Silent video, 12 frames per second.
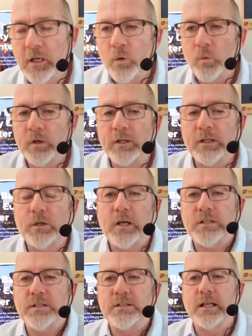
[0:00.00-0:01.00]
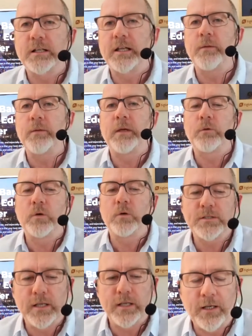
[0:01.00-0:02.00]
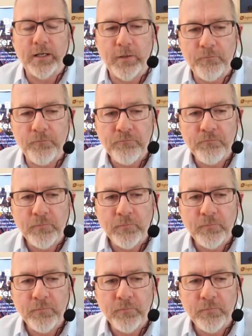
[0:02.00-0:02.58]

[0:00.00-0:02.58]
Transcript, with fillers: One of the questions that came in was, um,